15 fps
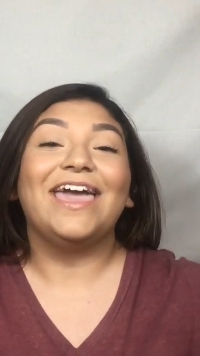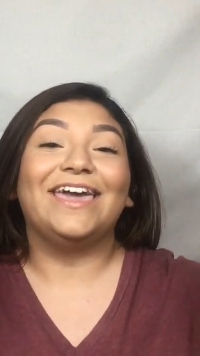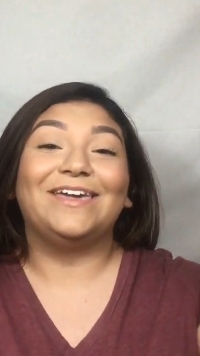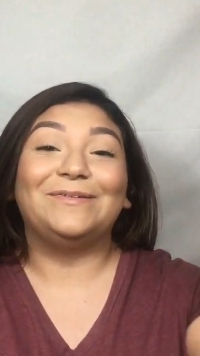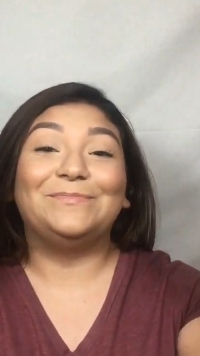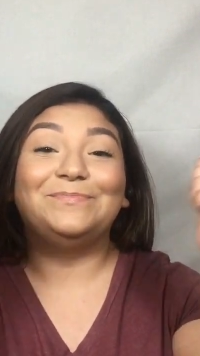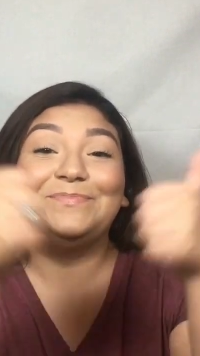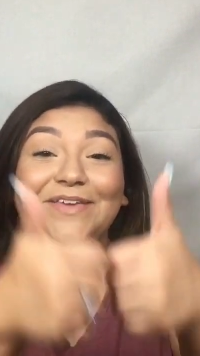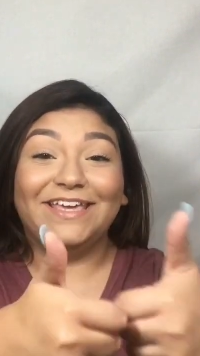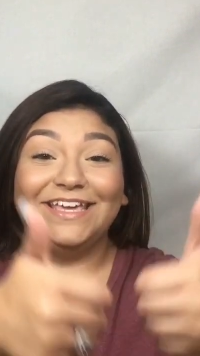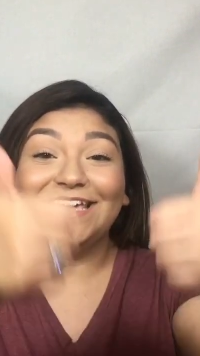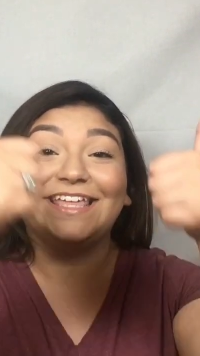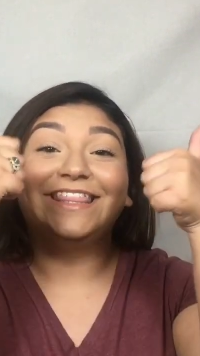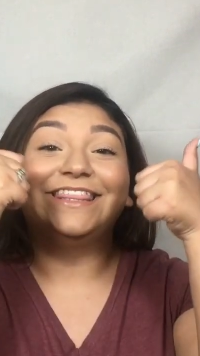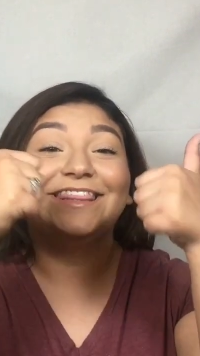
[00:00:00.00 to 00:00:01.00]
a
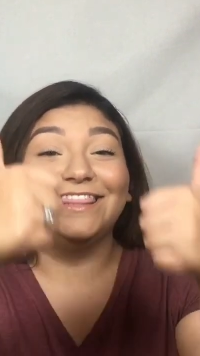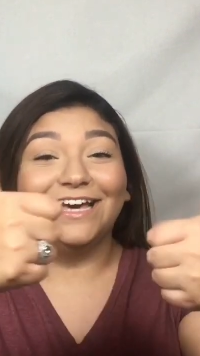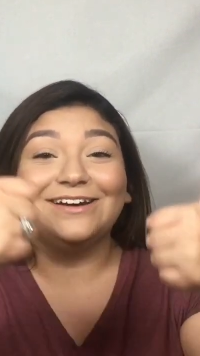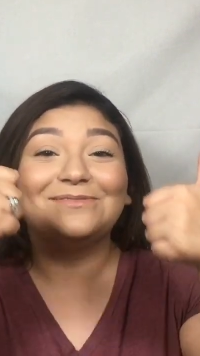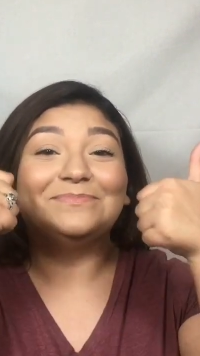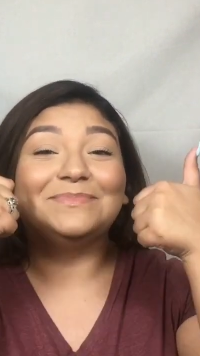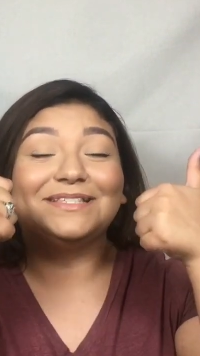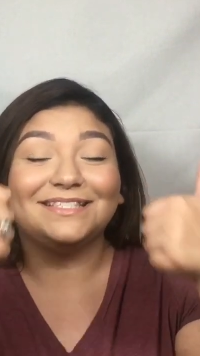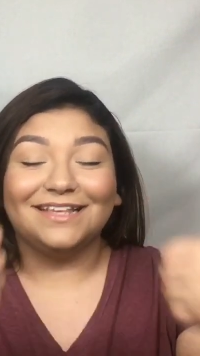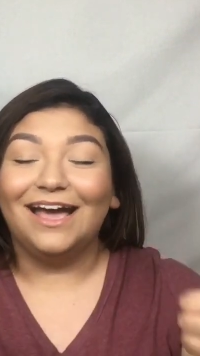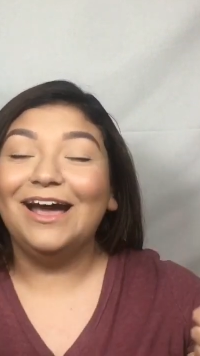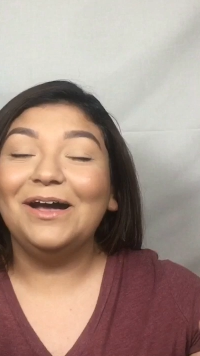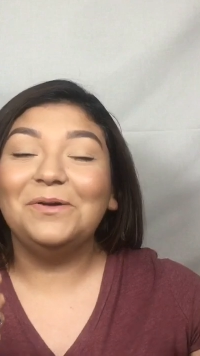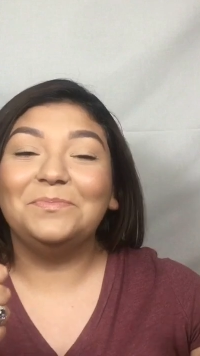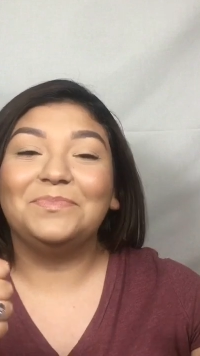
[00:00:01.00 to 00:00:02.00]
big thumbs
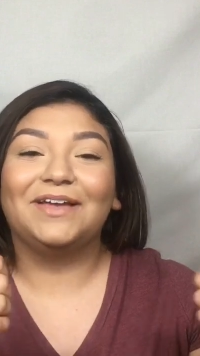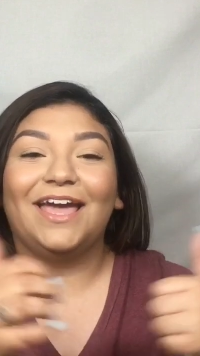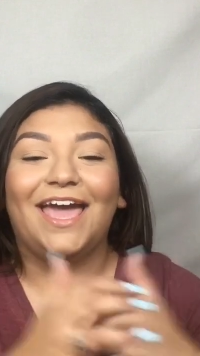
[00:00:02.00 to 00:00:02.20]
up.